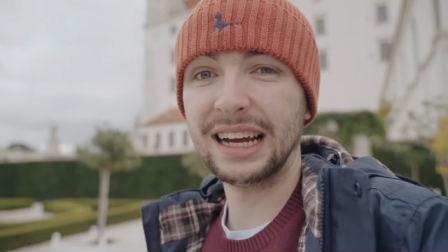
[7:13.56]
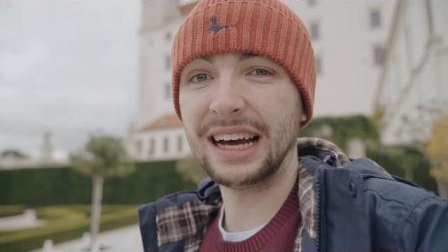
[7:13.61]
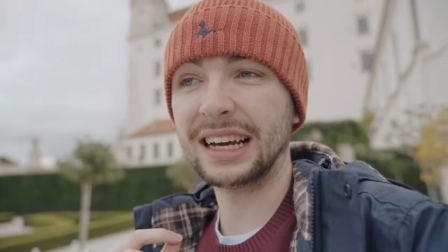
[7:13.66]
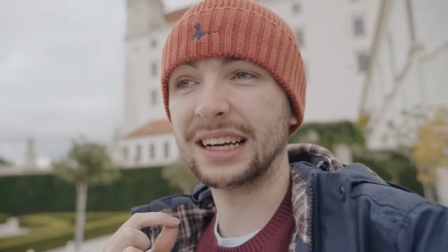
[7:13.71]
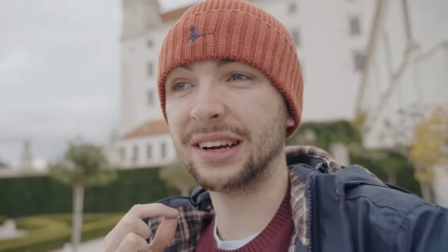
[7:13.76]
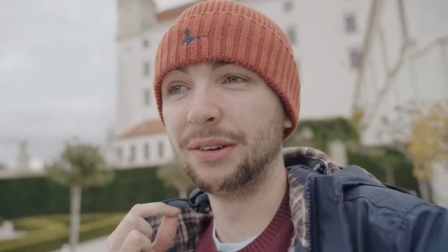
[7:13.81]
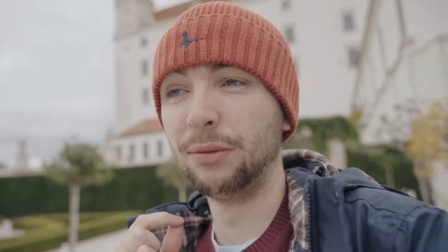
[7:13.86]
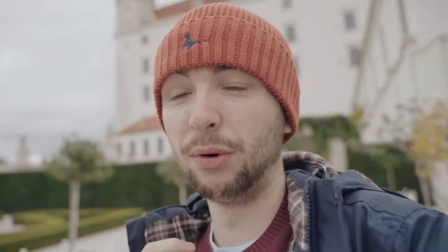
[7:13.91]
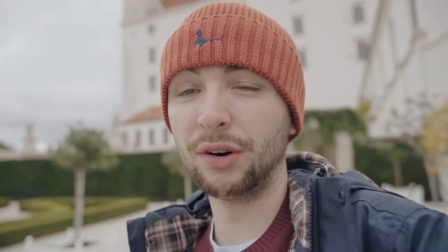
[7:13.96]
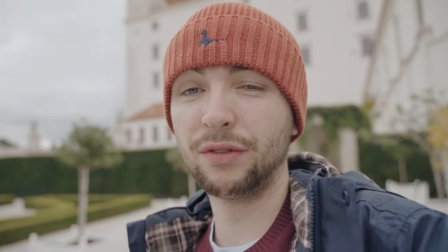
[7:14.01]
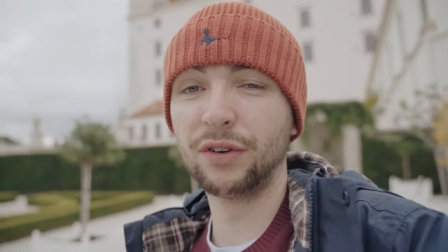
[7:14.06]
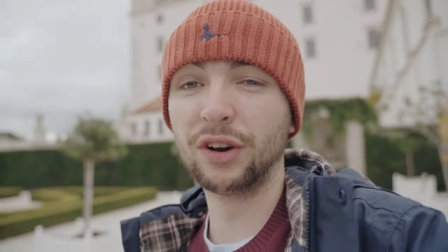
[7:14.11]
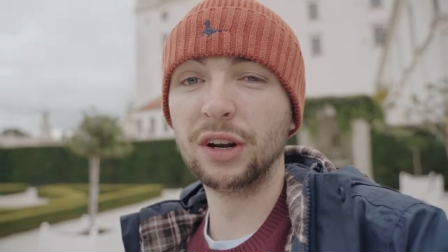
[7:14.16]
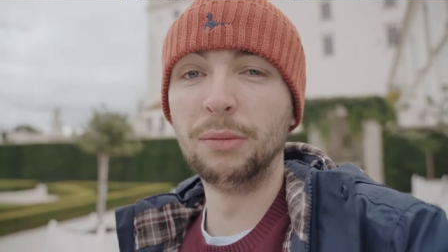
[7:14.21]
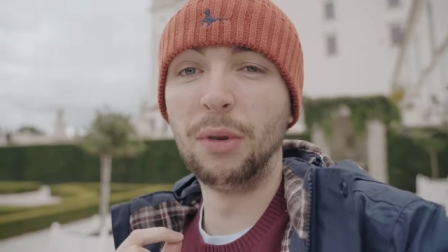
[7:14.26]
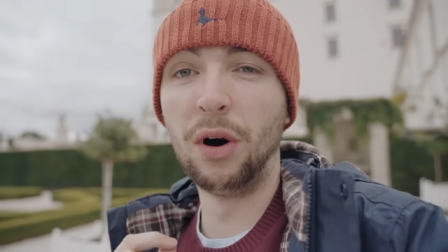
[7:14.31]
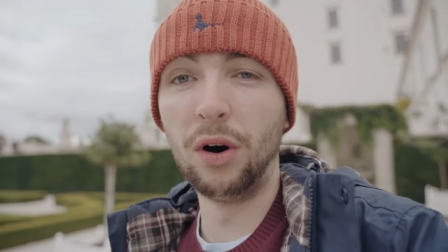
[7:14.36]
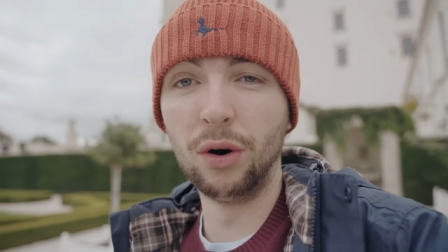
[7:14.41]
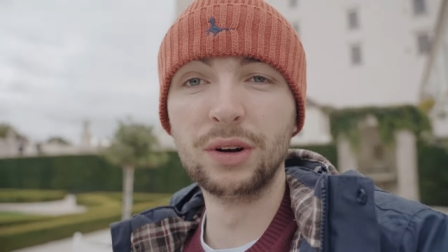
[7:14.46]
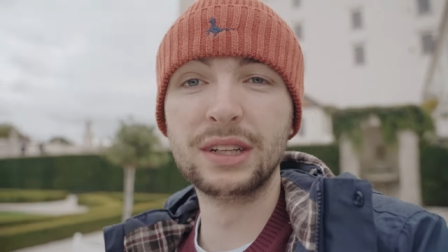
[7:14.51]
I can walk through
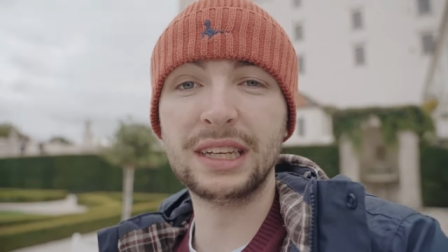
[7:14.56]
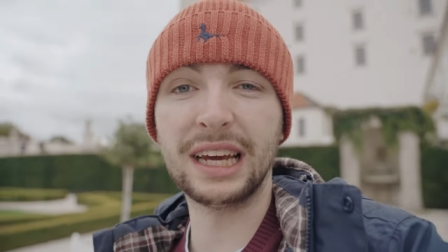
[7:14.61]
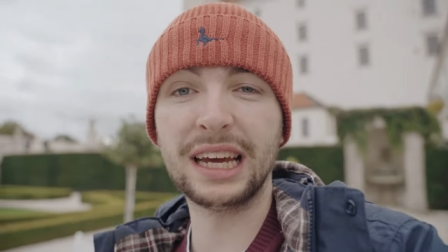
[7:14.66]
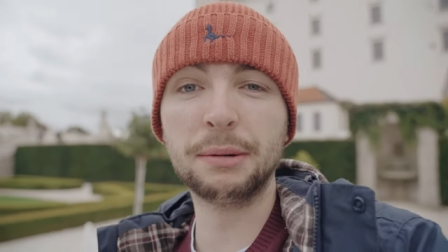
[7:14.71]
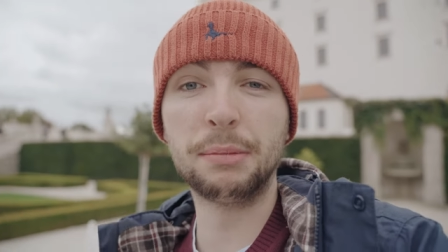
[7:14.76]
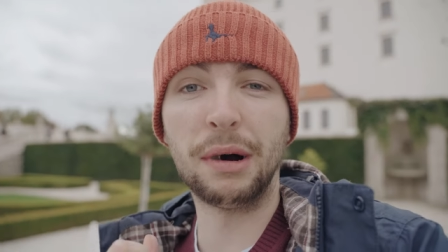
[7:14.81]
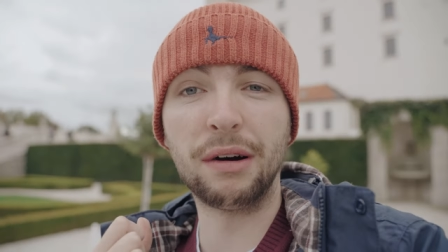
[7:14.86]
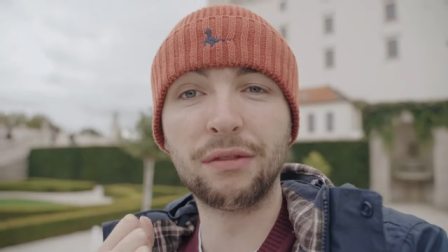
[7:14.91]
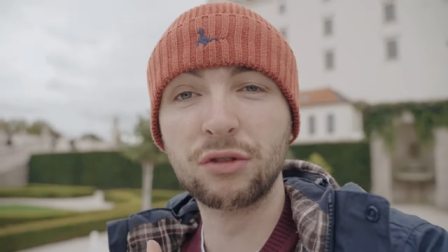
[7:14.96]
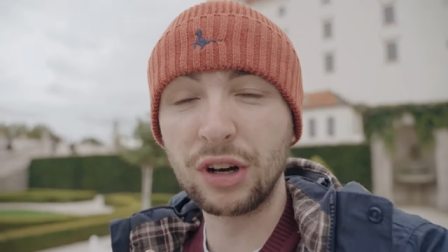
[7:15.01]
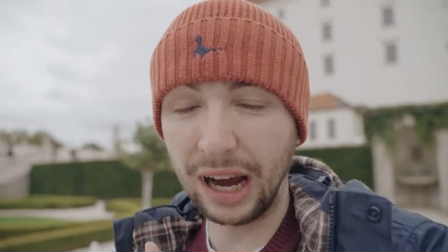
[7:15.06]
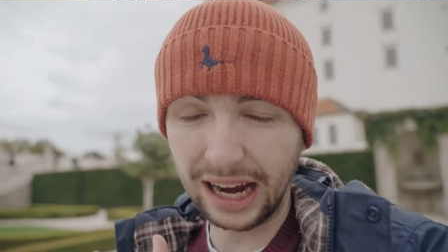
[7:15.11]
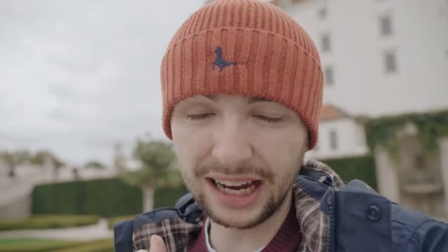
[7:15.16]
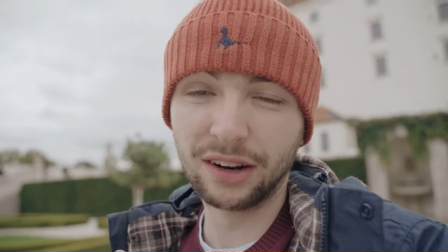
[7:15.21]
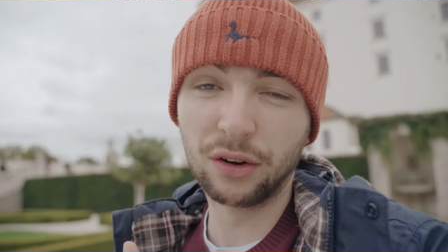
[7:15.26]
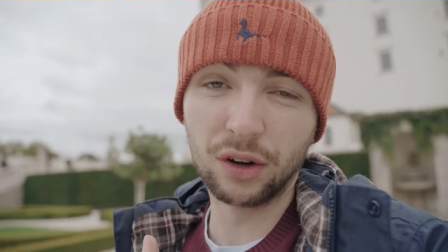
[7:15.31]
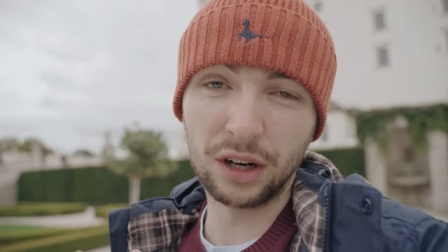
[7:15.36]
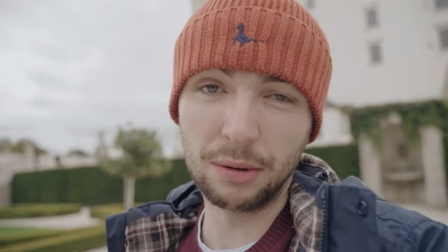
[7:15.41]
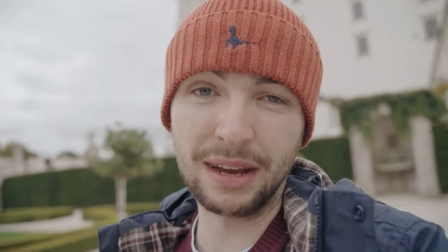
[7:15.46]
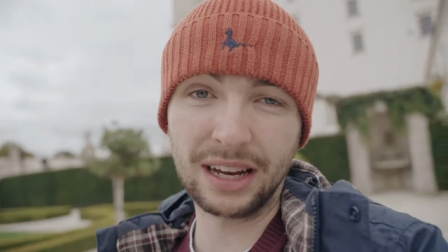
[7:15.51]
them all day, but I'm kind
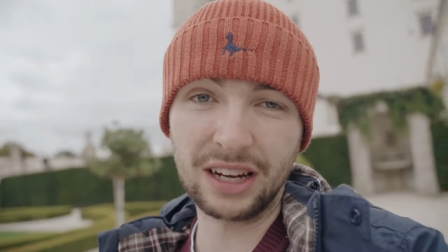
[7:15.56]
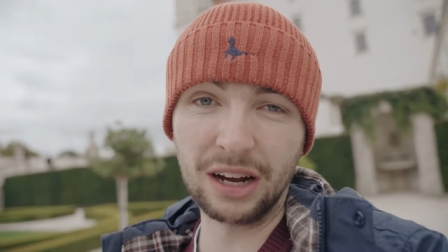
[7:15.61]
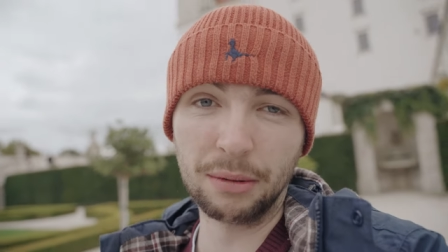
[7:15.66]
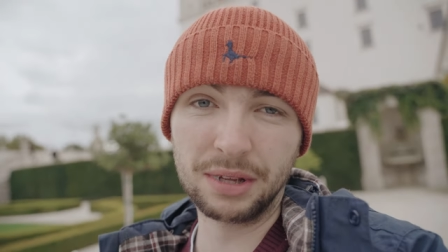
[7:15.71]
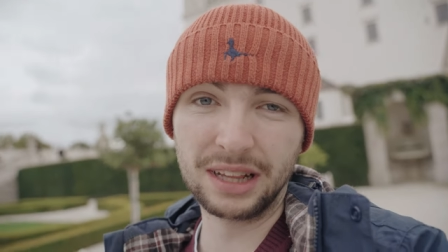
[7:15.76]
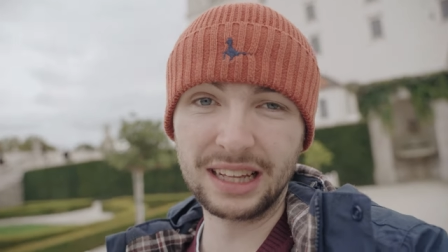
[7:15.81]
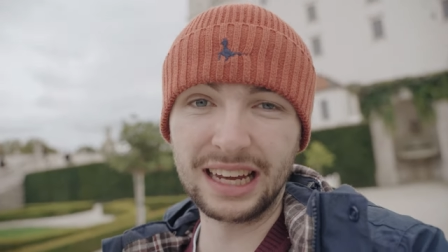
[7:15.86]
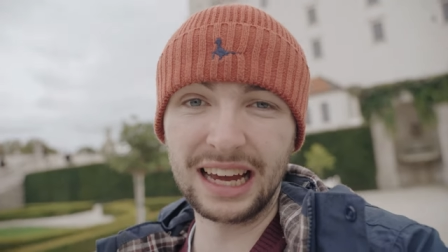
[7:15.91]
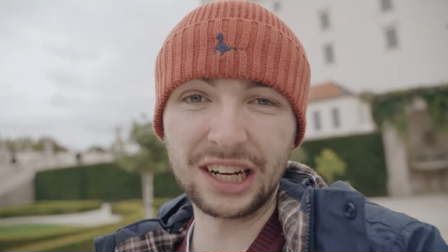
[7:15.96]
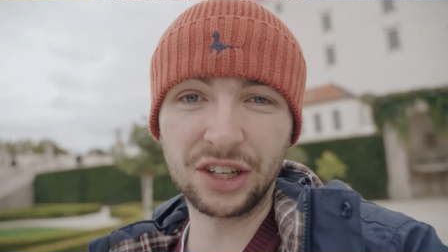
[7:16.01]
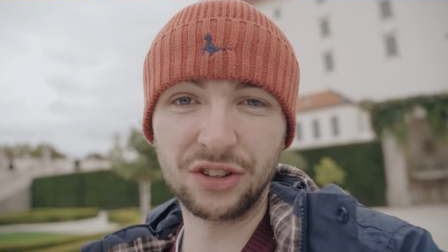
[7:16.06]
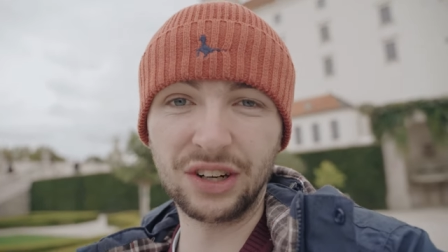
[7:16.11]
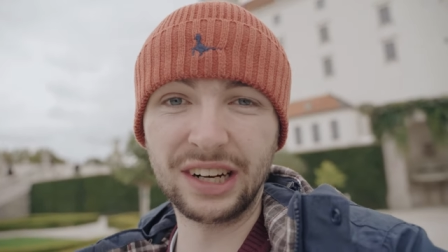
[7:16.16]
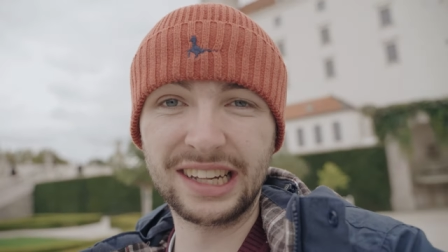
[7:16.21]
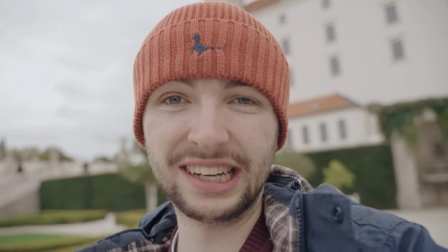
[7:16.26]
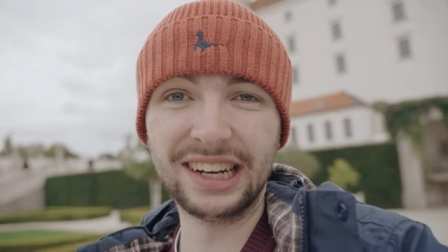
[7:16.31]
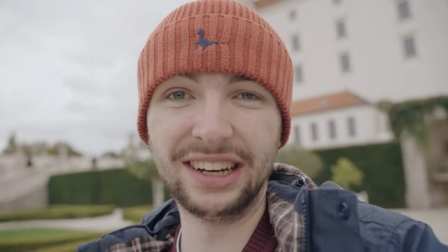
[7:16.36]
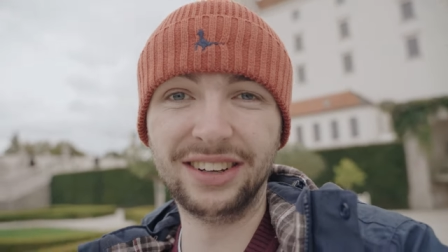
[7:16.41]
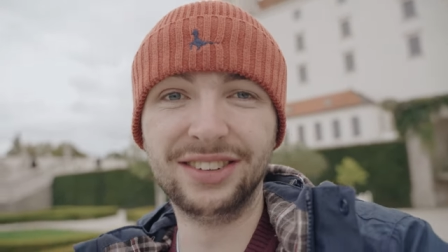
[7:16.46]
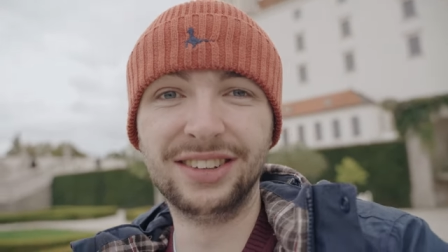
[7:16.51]
of going to make up to the
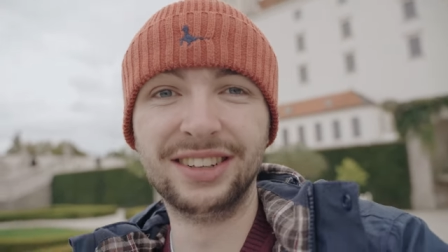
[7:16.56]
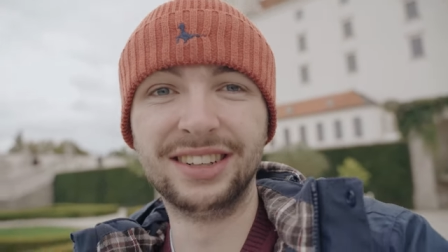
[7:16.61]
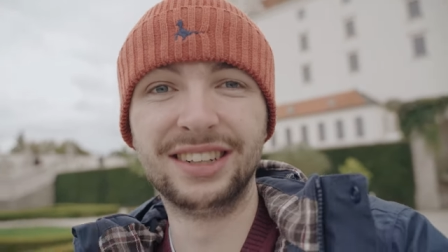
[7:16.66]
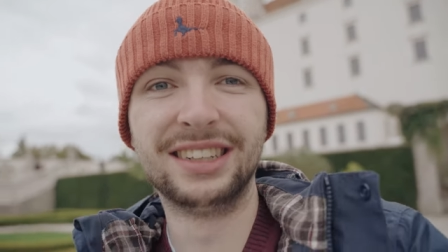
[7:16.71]
entrance now.